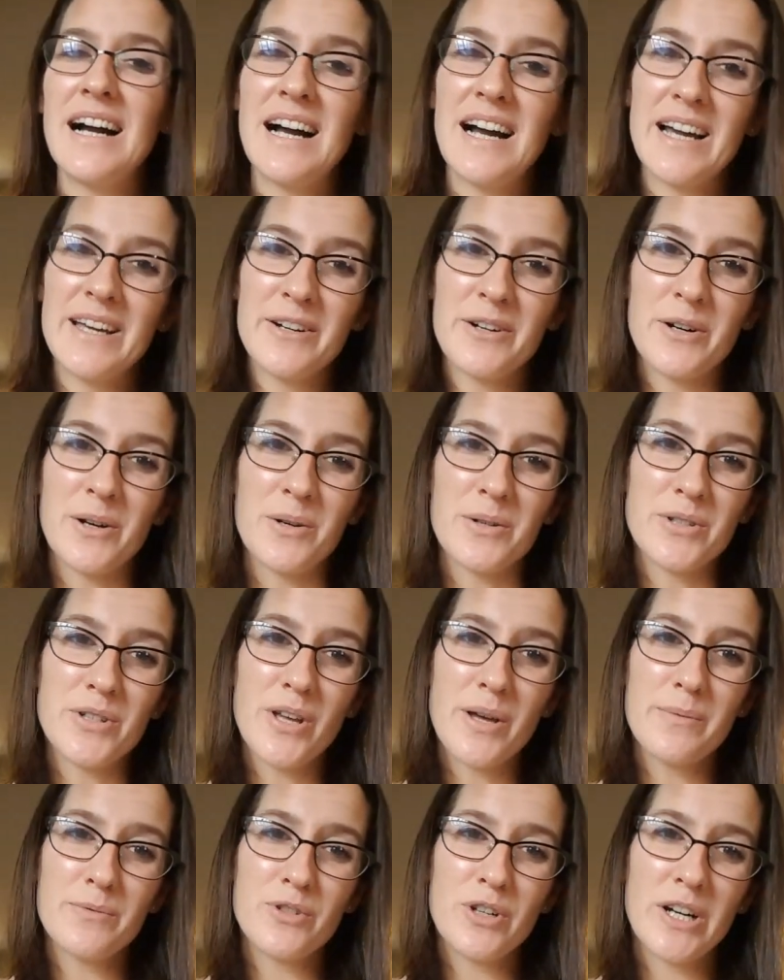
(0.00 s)
I don't know.
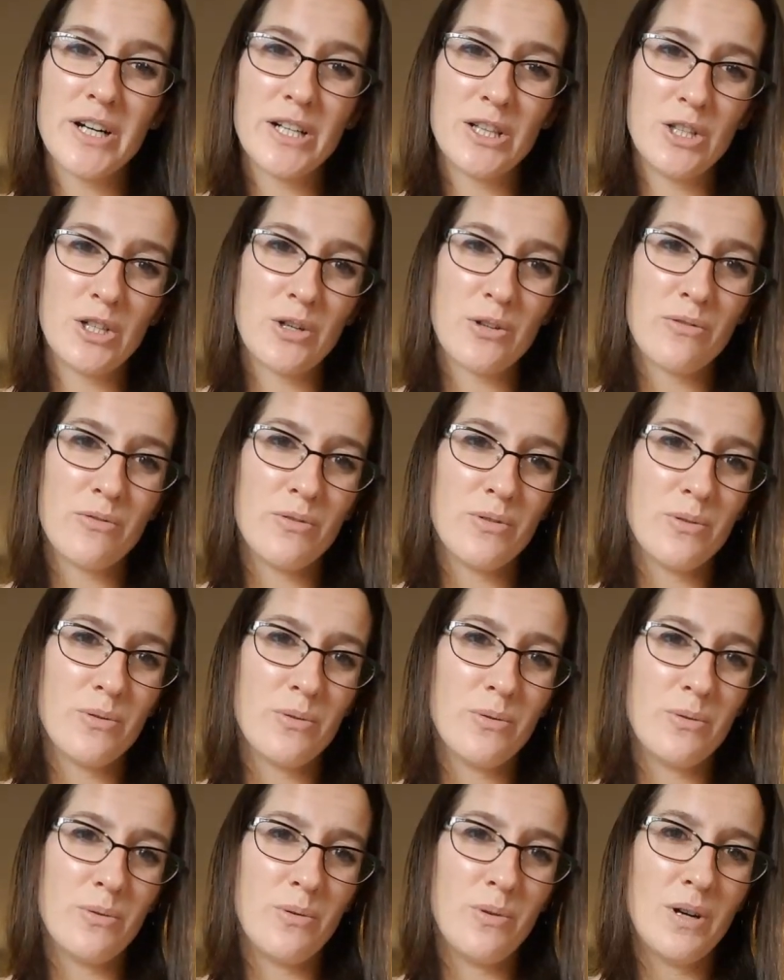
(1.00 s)
So I'm trying to look
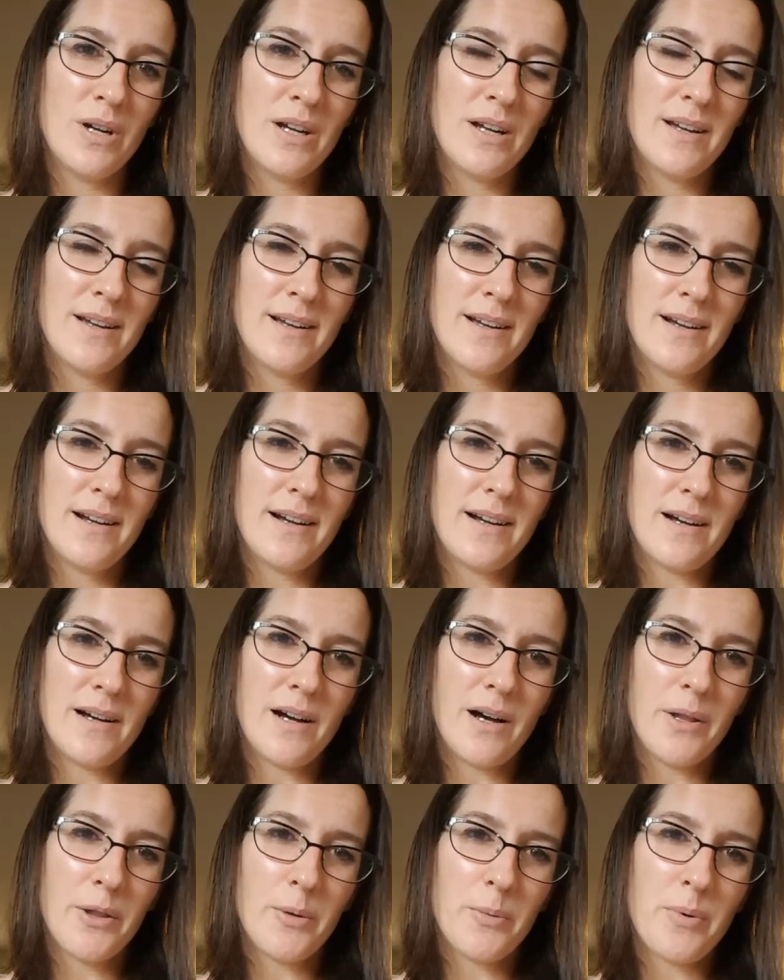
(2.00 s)
through
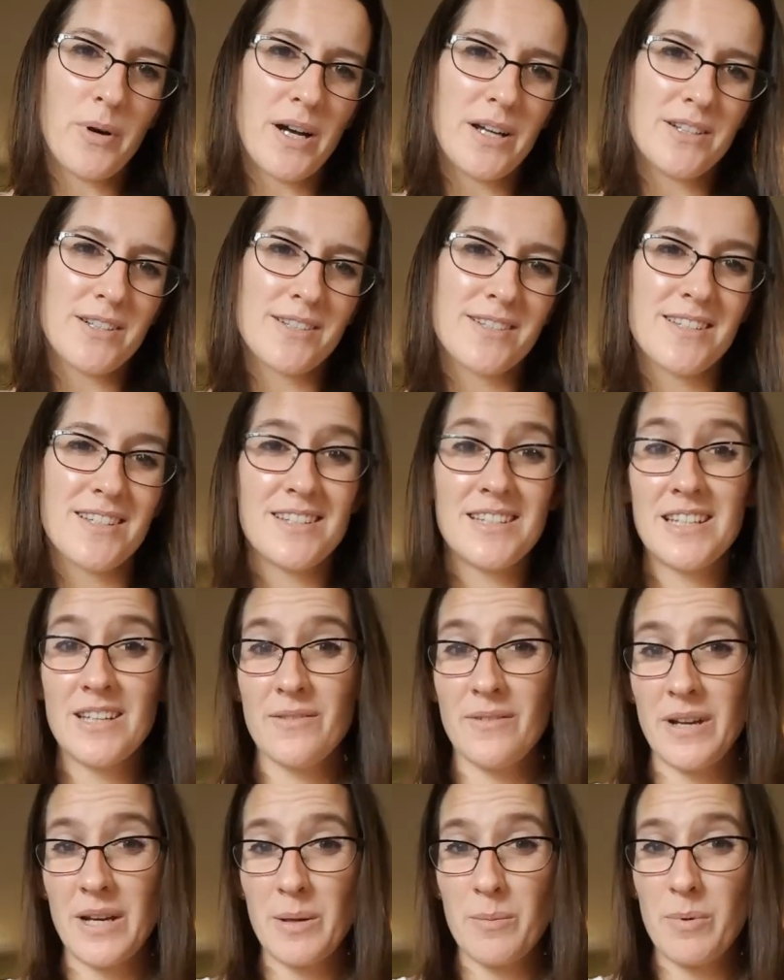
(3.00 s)
other projects to
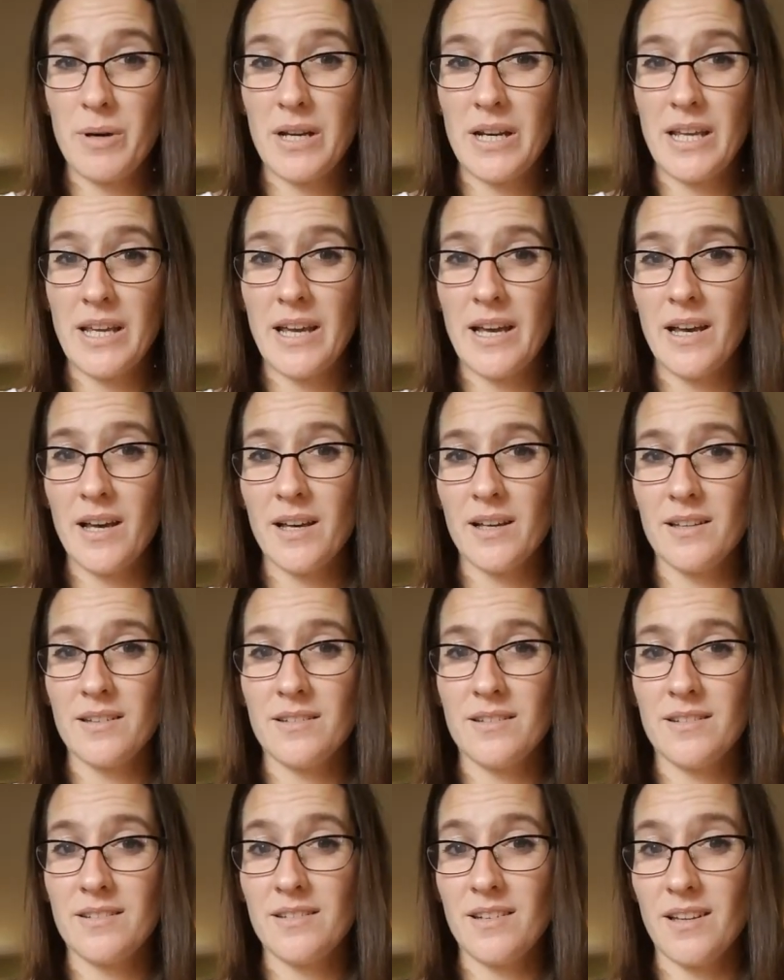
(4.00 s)
see if anybody
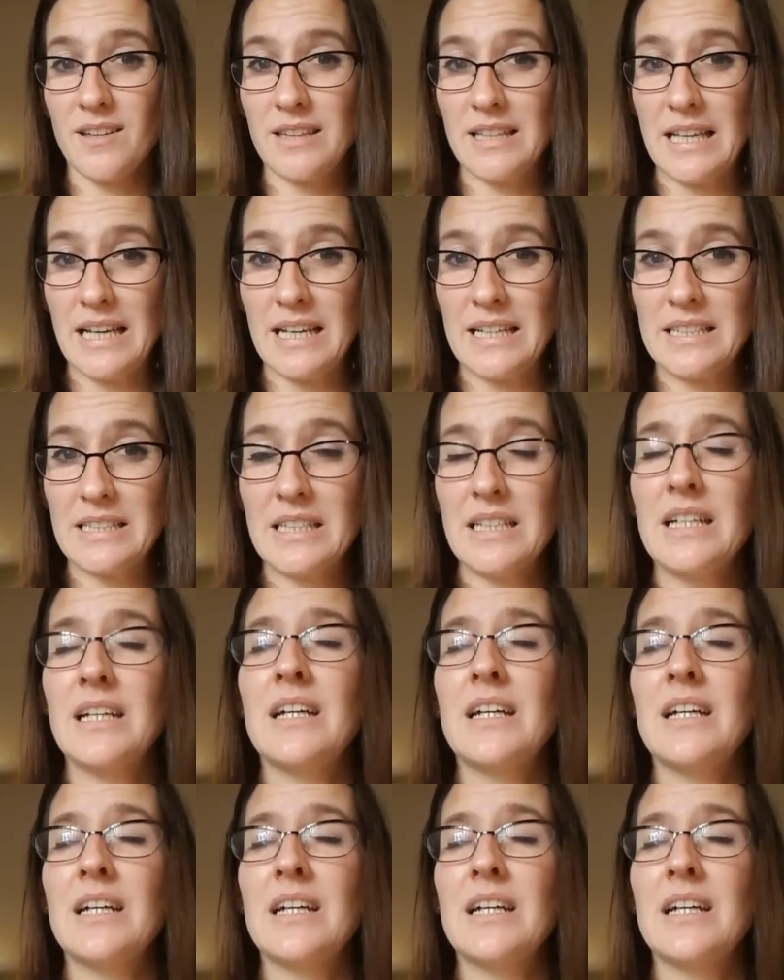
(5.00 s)
has done that.